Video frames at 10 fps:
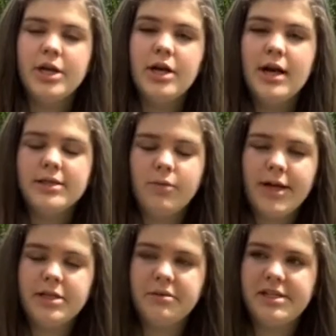as a way
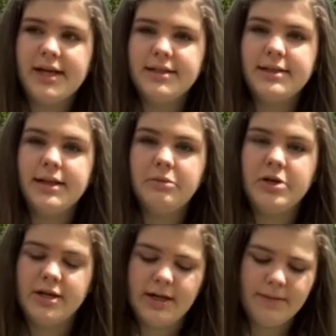to reach out to the
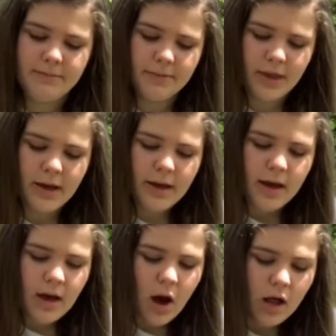community.
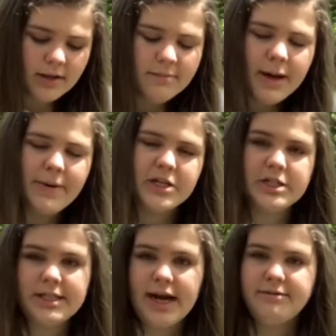All of my pictures
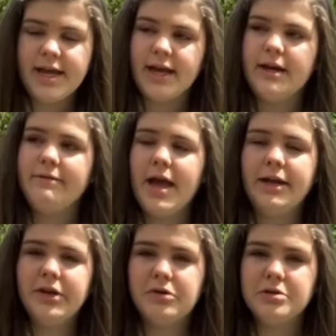that I have taken of
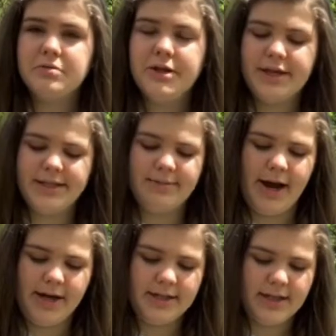Andy Goldsworthy
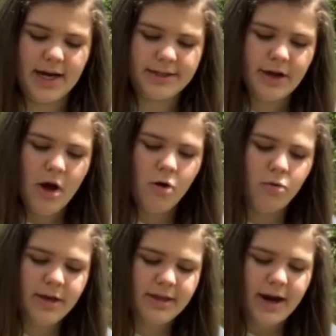inspired designs will
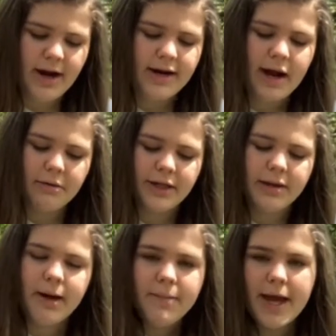be there, and I will link
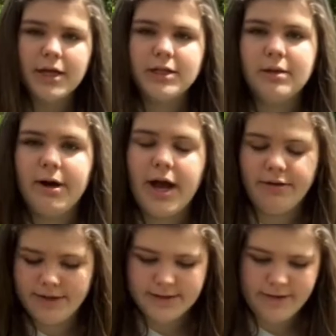my page in the bio of
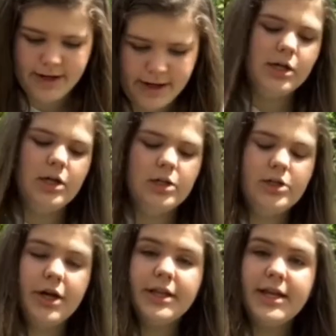this video.
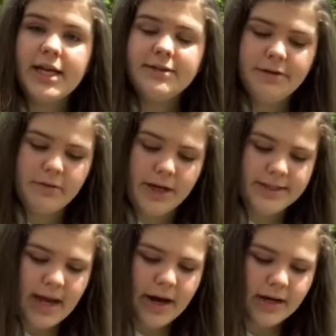During the next few weeks,
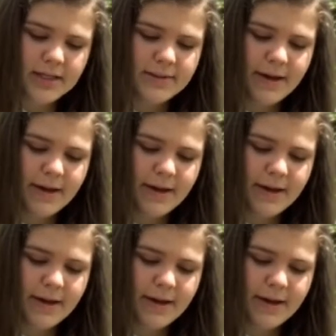I got to spend